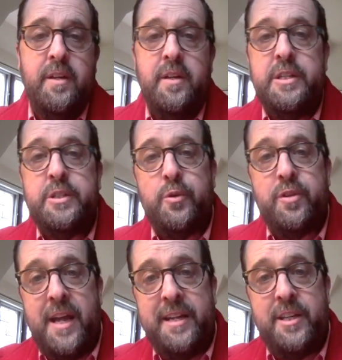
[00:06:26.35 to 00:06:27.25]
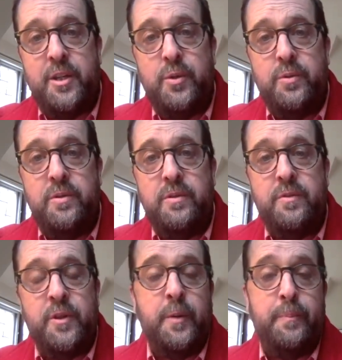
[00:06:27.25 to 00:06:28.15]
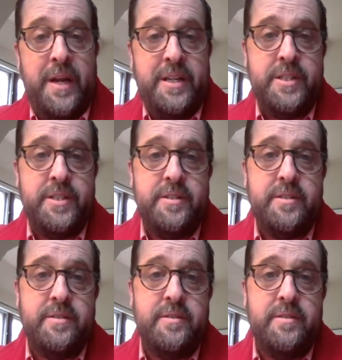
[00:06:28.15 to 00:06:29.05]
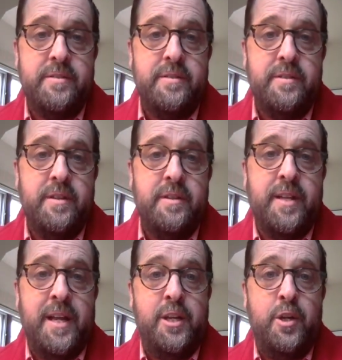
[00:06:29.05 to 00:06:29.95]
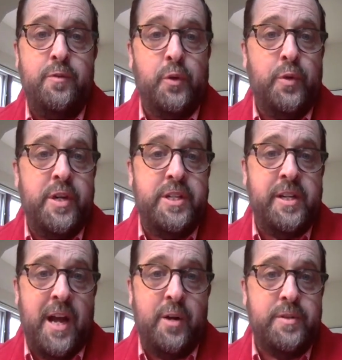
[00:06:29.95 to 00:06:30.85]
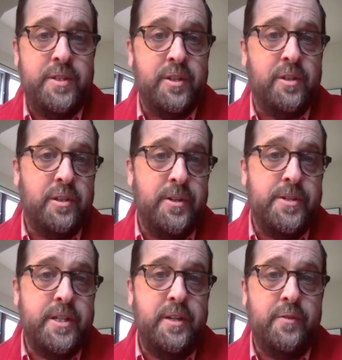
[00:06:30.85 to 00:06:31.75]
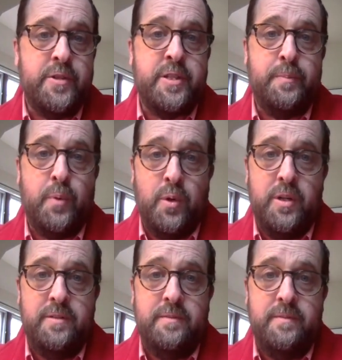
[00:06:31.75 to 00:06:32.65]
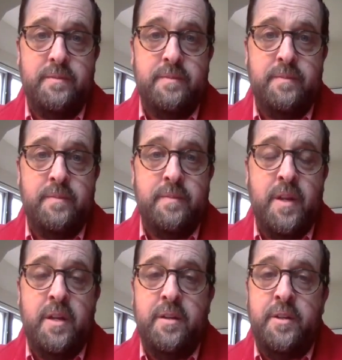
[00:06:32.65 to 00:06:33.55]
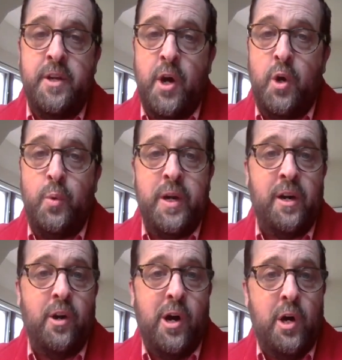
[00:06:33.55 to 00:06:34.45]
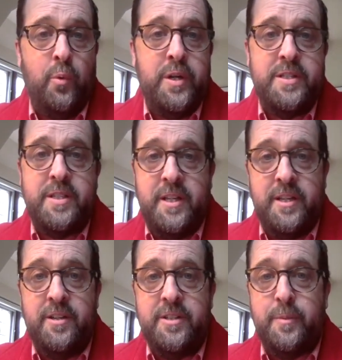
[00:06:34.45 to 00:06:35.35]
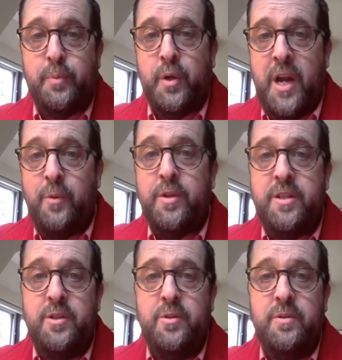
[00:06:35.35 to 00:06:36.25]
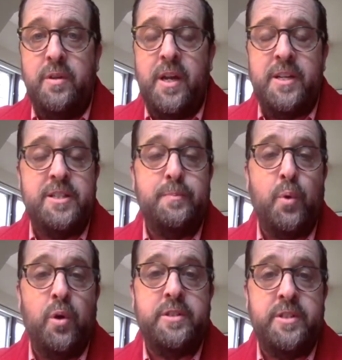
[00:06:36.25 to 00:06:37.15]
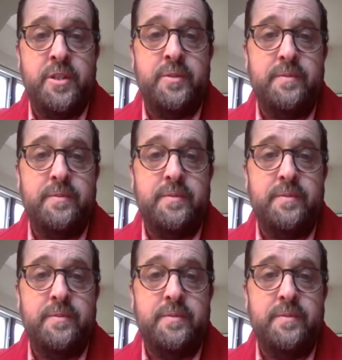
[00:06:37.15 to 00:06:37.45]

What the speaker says: So thank you for your patience. Thank you for reaching out to your clergy for support. Know we are always here to pray with you and support you.